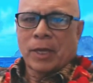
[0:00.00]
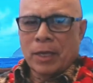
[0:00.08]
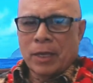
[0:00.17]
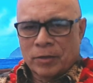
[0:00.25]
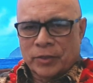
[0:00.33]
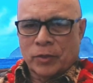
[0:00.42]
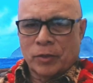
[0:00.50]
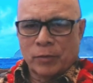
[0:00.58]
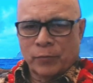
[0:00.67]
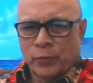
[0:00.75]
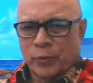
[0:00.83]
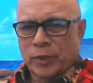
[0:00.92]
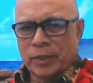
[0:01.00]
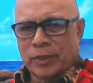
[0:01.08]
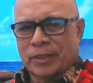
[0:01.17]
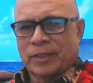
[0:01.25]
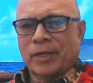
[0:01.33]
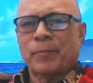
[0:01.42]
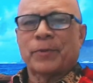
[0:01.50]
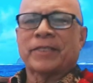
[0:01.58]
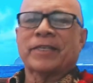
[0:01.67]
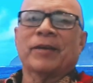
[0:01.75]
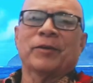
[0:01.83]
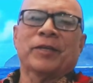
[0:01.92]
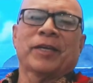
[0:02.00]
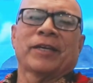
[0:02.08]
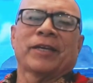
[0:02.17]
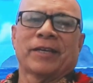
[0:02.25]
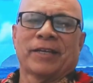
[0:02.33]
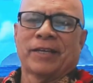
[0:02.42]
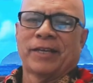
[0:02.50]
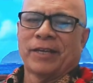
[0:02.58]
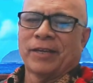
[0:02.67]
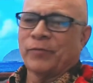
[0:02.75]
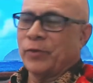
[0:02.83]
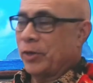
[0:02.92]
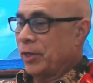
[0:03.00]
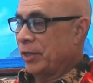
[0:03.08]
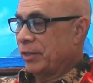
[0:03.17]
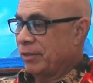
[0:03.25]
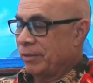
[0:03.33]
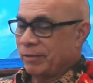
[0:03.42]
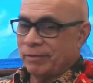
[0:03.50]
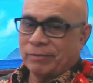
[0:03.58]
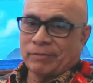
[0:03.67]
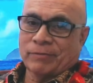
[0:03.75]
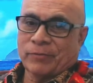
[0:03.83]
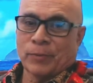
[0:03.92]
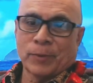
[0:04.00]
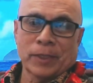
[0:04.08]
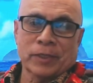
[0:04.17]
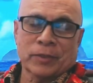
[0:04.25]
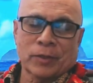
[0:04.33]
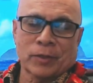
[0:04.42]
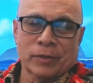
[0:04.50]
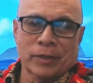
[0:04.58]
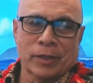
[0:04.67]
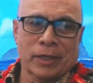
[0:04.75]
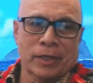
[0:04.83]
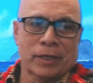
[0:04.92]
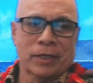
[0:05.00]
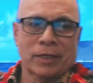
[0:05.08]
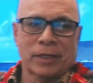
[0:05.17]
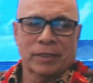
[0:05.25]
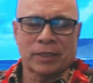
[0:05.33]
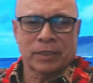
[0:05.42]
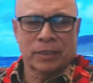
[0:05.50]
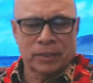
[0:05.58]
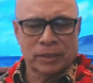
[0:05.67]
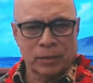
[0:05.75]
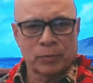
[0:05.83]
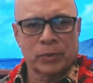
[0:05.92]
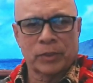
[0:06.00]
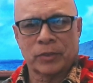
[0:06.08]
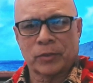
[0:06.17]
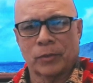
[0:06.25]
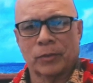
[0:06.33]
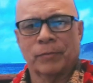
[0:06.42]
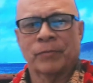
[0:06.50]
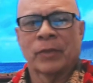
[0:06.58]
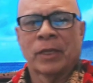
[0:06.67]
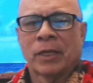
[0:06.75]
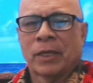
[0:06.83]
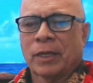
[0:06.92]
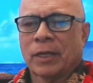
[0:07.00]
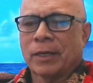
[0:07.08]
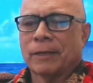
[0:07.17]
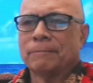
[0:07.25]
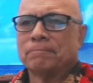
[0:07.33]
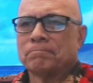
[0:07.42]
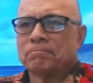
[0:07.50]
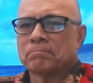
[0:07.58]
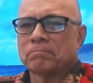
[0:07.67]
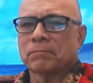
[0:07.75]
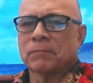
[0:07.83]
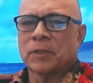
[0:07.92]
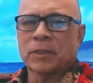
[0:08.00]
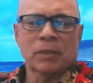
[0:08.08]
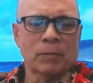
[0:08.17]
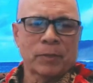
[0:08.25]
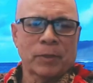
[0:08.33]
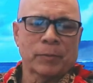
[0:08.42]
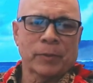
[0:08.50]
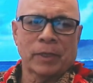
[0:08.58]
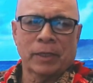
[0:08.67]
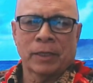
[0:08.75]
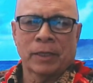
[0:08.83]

our song for this episode, very familiar song, and it's a contemporary song. Still popular.